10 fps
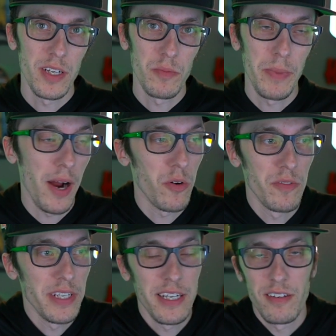Power of
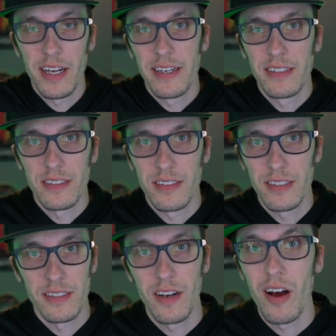the internet is
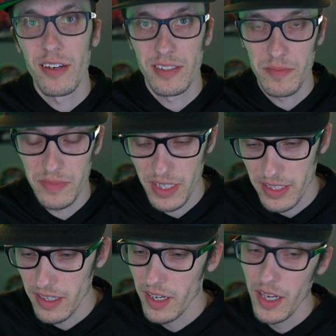an awesome thing.